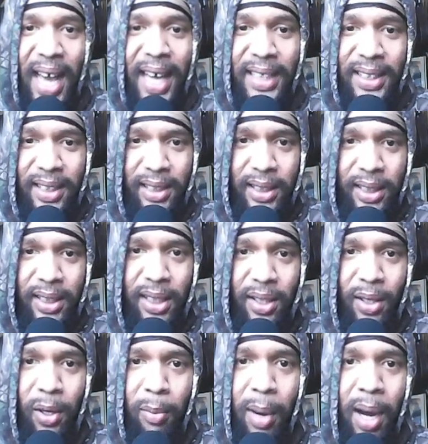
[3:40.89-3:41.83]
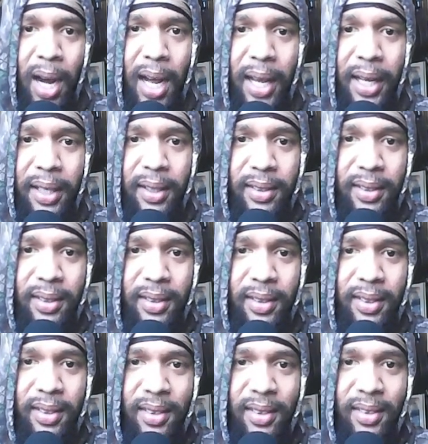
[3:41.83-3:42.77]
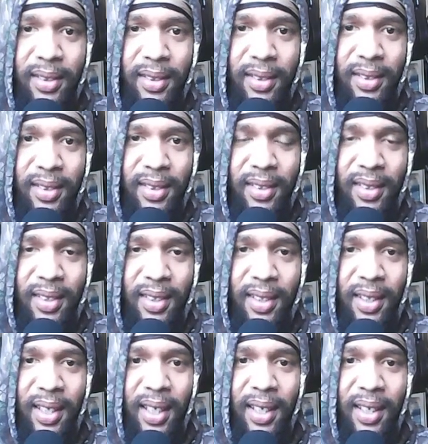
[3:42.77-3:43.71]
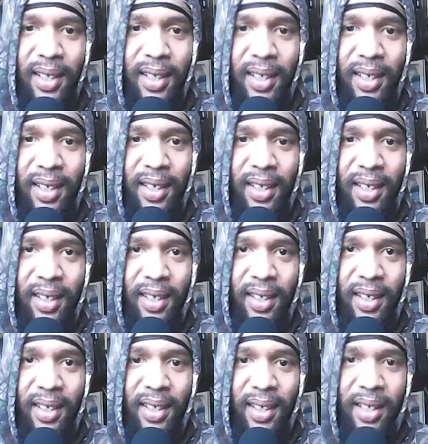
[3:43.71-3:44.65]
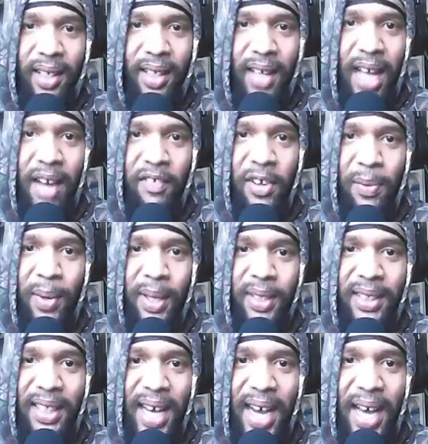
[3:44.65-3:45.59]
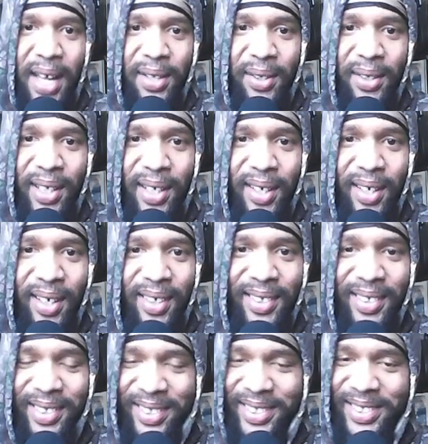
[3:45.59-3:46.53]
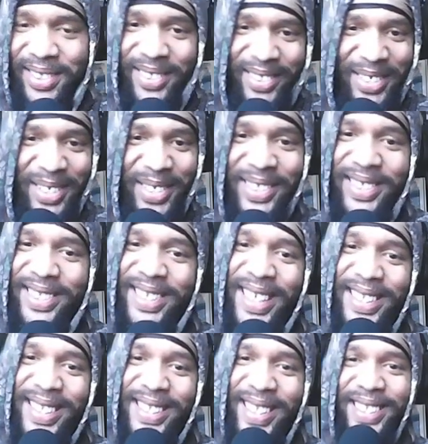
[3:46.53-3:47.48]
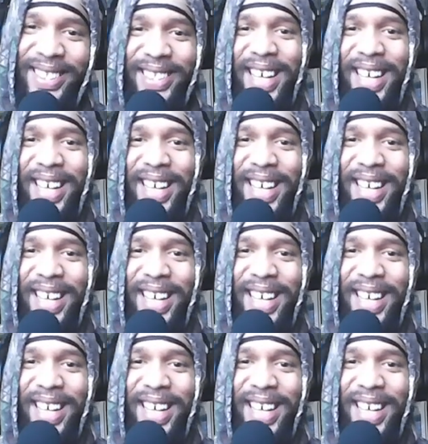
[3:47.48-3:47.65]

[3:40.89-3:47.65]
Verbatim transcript: Snakes! Oh my. Look everyone's gathered here. Look, this, she's